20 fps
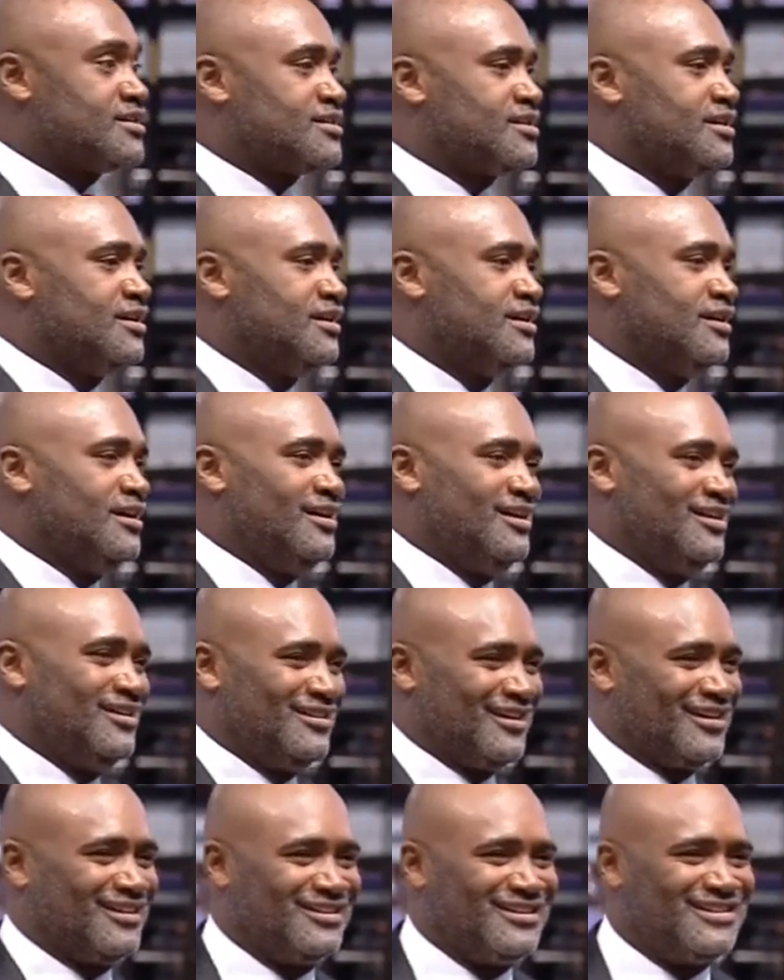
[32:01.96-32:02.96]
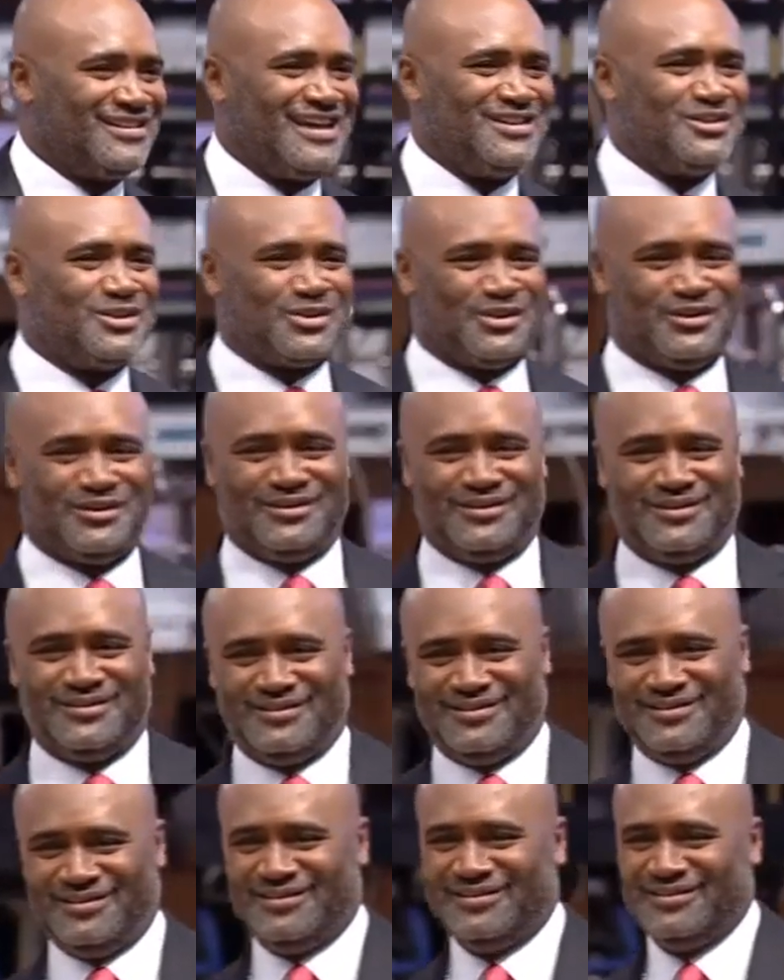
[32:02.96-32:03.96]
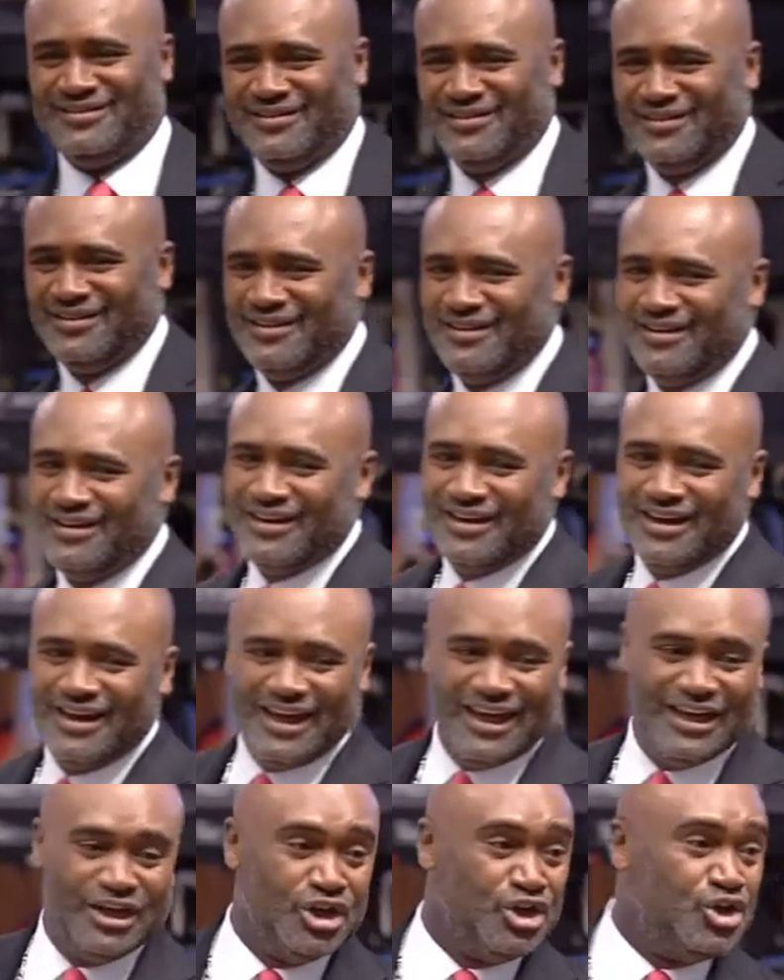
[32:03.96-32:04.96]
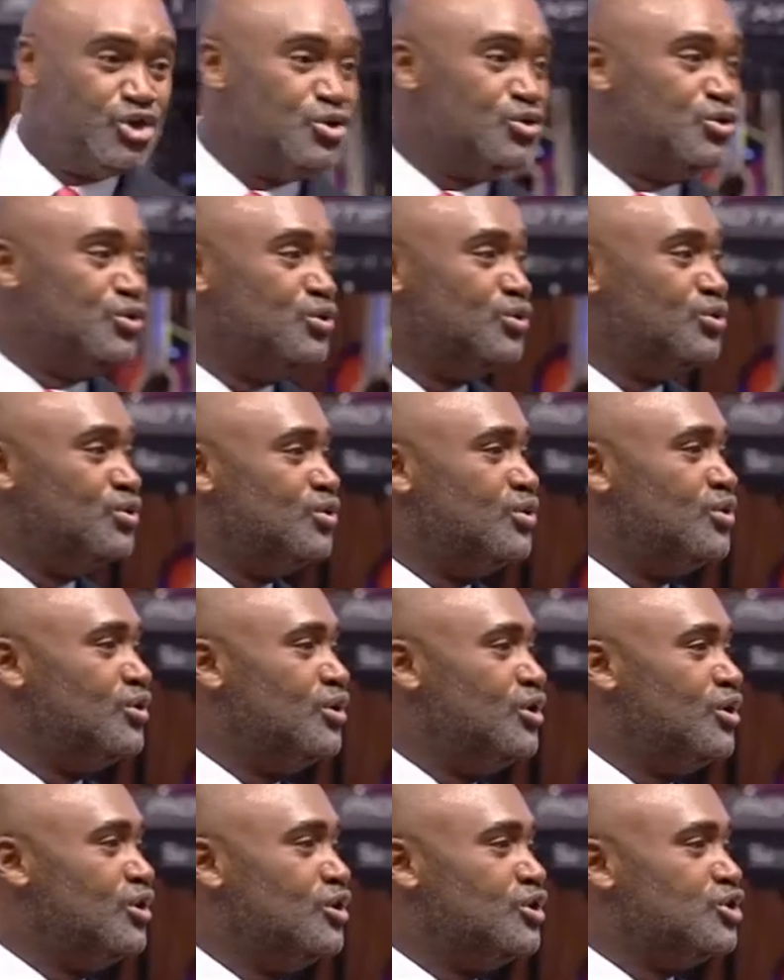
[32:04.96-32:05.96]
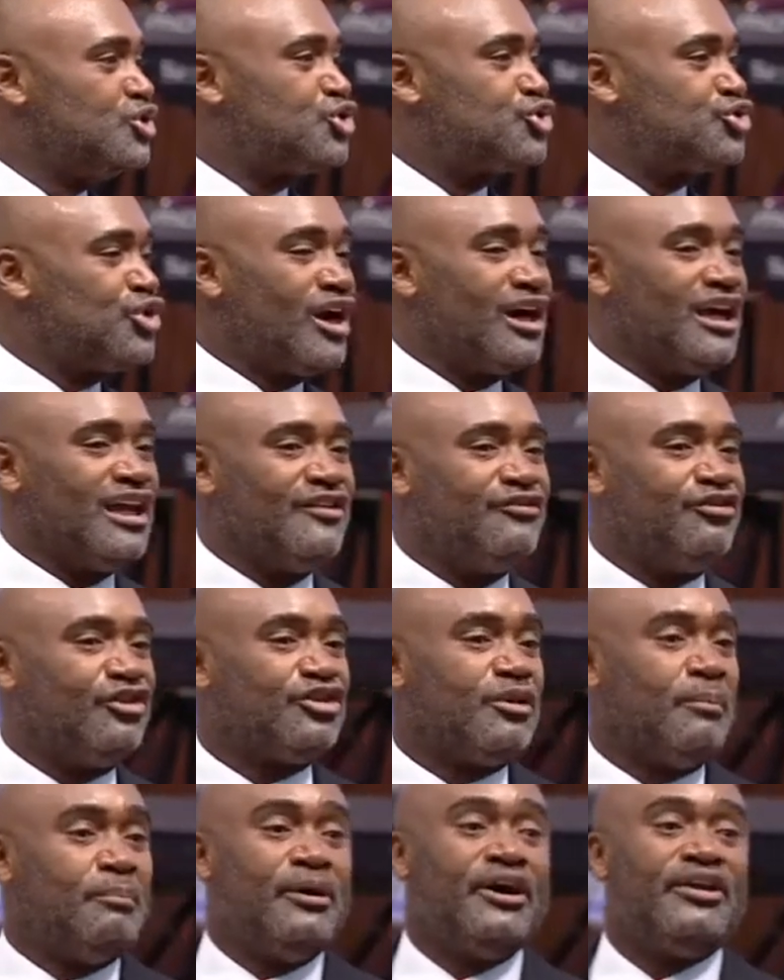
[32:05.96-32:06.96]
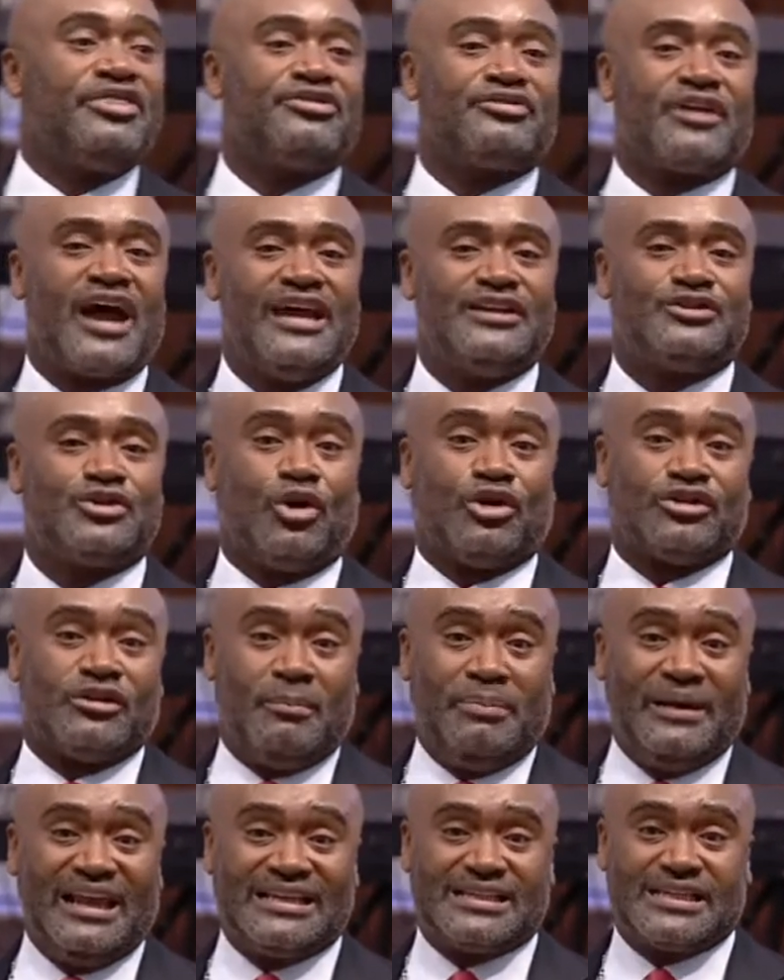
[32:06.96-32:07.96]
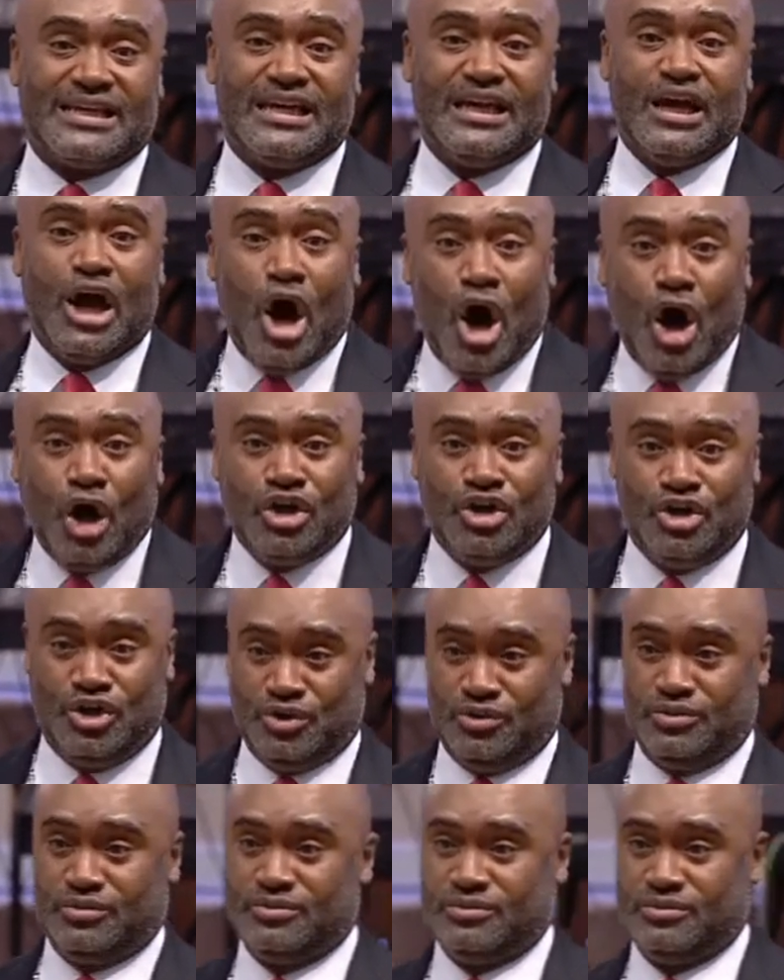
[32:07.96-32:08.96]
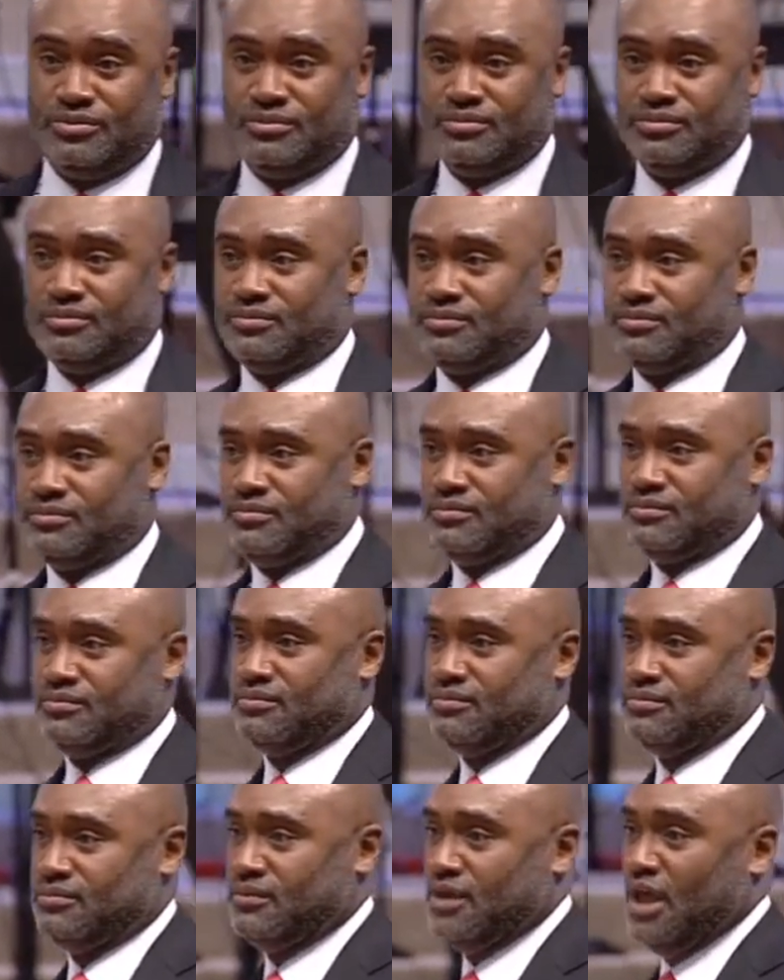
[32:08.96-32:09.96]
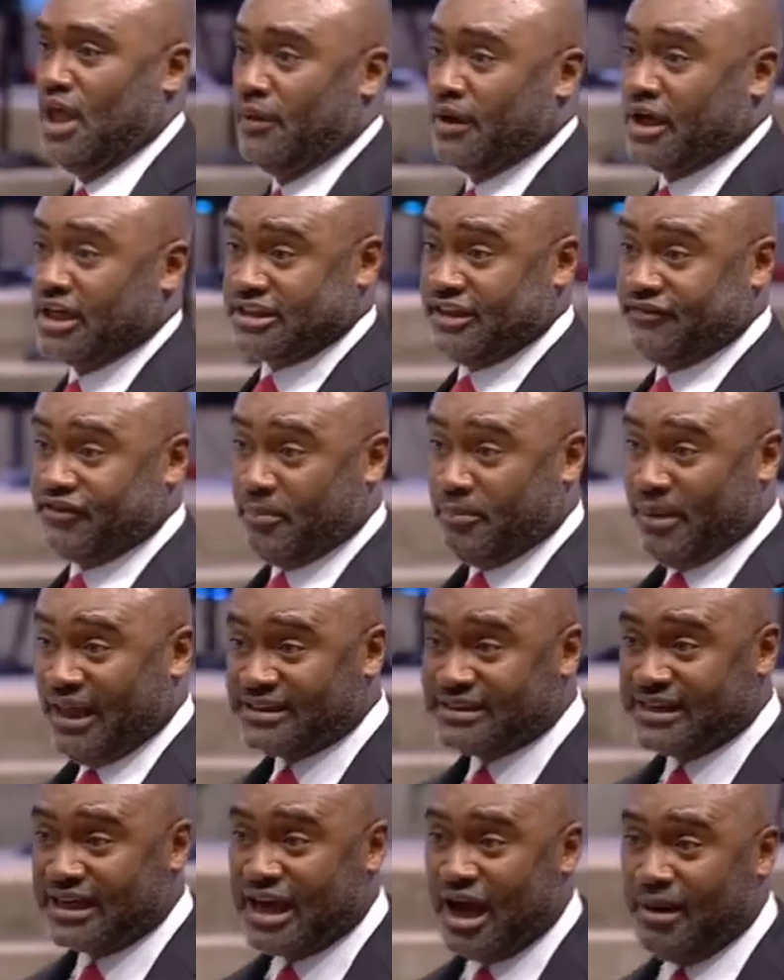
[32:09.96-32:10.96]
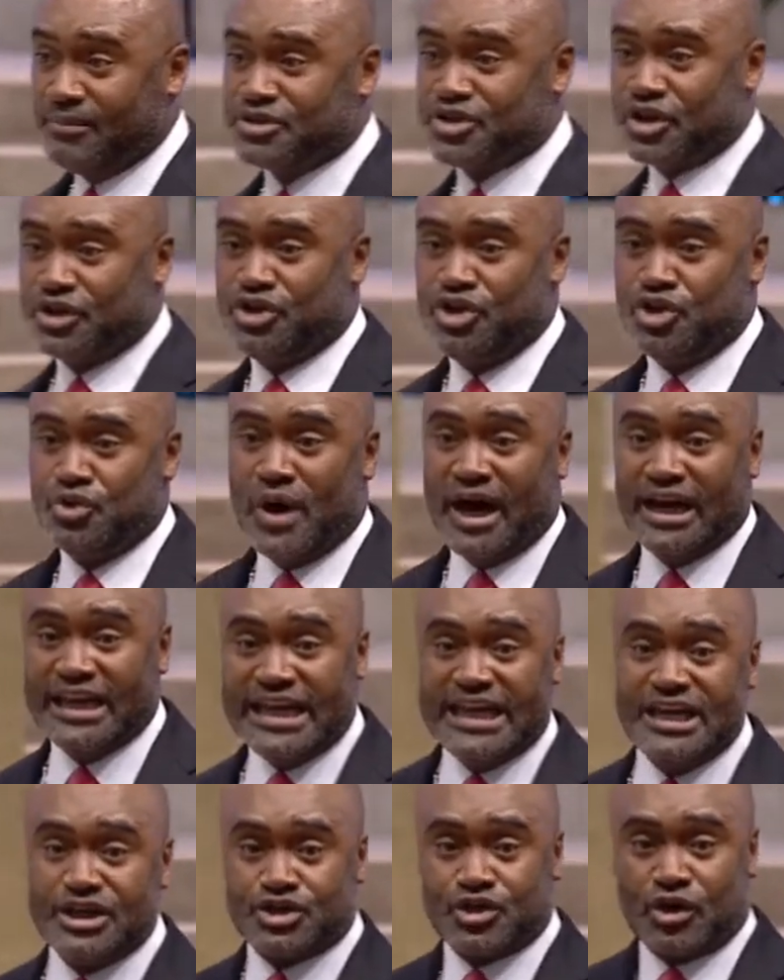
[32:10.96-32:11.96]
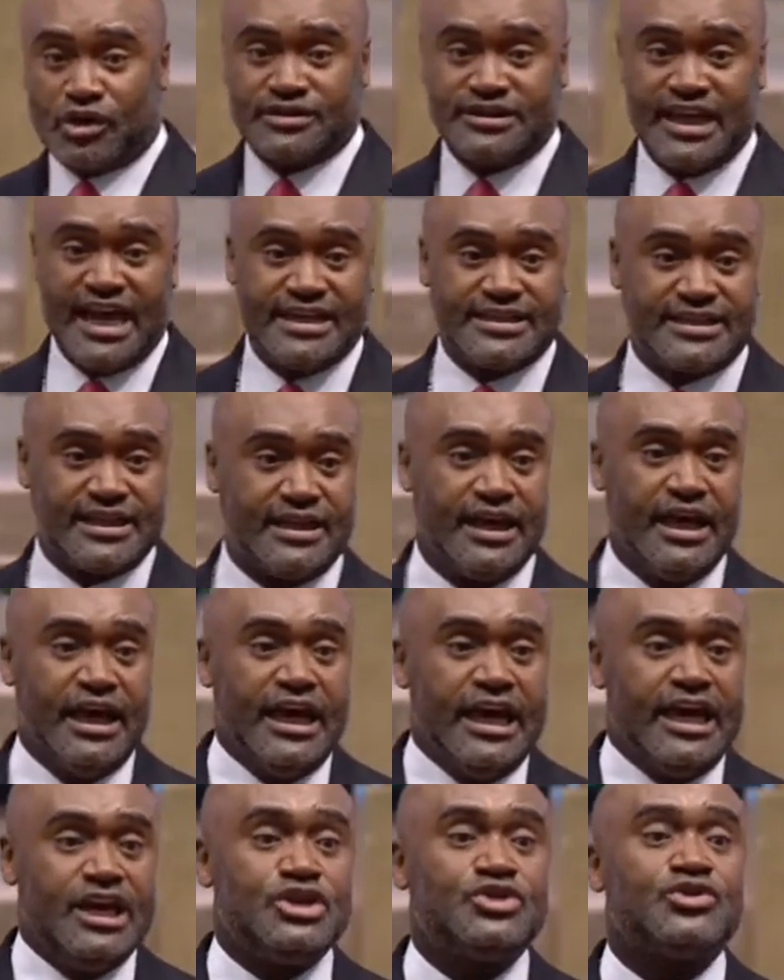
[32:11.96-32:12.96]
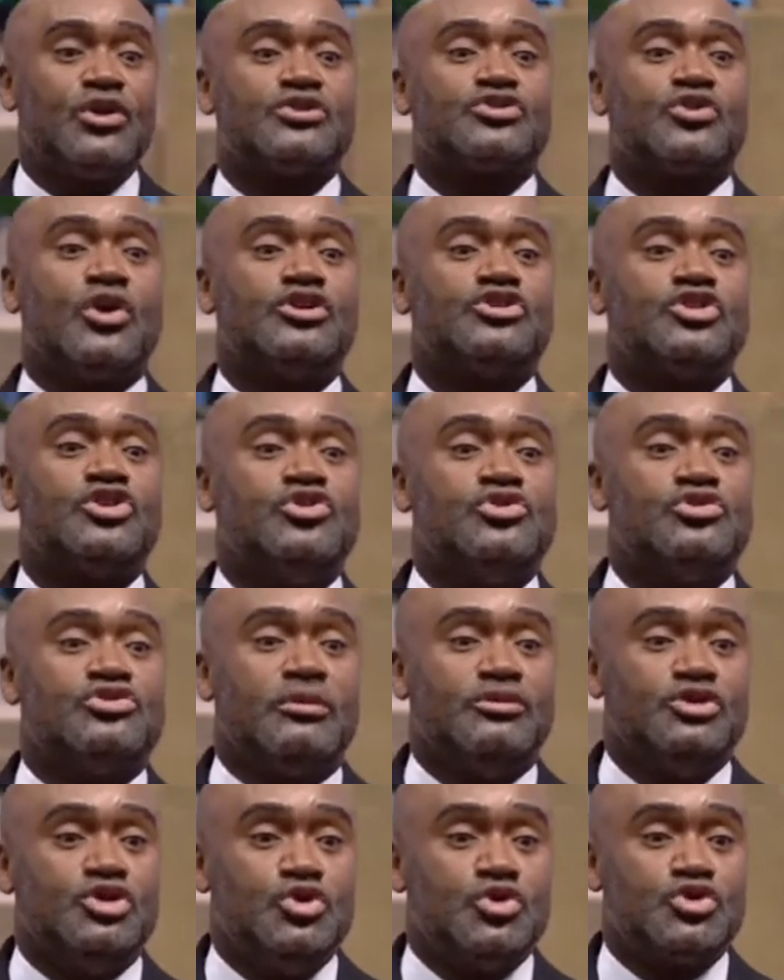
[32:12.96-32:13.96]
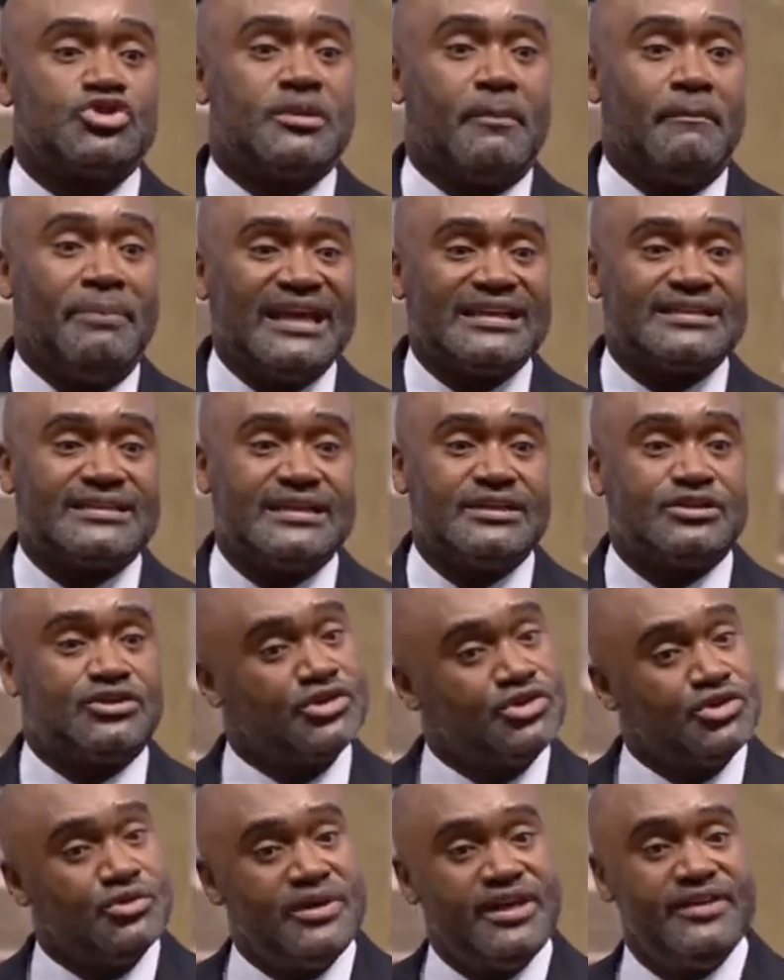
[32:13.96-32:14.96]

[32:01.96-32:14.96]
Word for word: the contention in you struggling for the birthright or the blessing on you. Because if the blessing comes on you and Esau takes it, Esau's going to use the blessing to do evil.